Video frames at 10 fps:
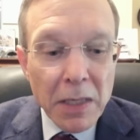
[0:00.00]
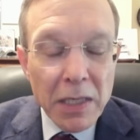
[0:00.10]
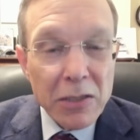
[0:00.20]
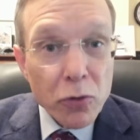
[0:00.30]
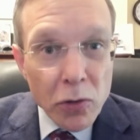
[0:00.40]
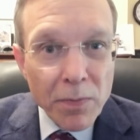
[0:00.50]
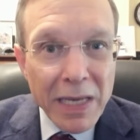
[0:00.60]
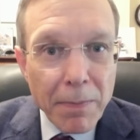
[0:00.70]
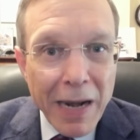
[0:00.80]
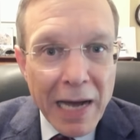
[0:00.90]
it could be a
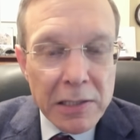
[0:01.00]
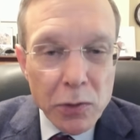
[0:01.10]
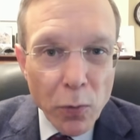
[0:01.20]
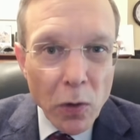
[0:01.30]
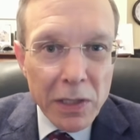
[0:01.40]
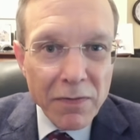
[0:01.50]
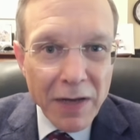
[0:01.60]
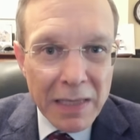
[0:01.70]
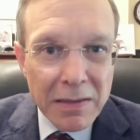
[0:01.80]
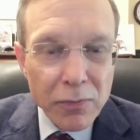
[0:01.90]
black swan
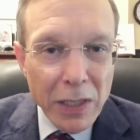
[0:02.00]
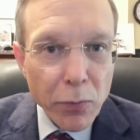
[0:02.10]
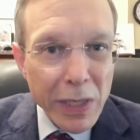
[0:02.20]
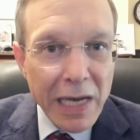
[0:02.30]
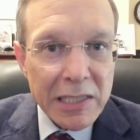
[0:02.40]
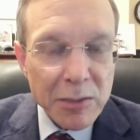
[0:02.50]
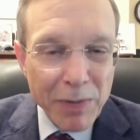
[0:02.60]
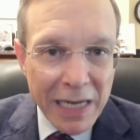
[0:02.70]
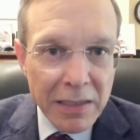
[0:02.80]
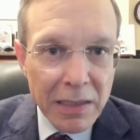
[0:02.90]
event where we
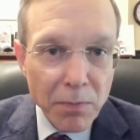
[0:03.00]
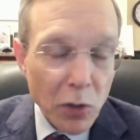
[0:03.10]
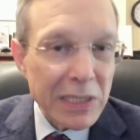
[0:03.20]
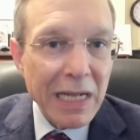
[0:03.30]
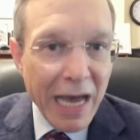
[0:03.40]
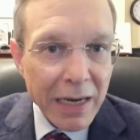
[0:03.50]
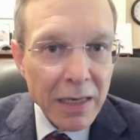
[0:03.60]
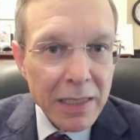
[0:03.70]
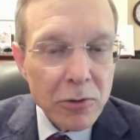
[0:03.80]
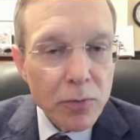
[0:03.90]
expect it most likely
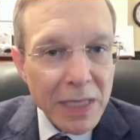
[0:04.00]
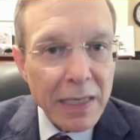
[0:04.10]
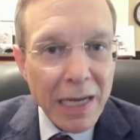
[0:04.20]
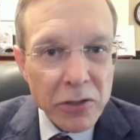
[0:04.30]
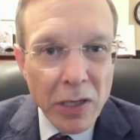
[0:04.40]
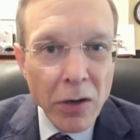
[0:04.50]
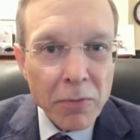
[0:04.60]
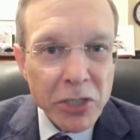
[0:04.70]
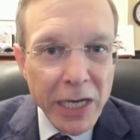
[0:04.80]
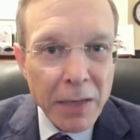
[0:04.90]
to be a natural
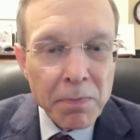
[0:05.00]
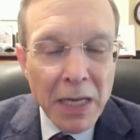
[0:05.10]
object,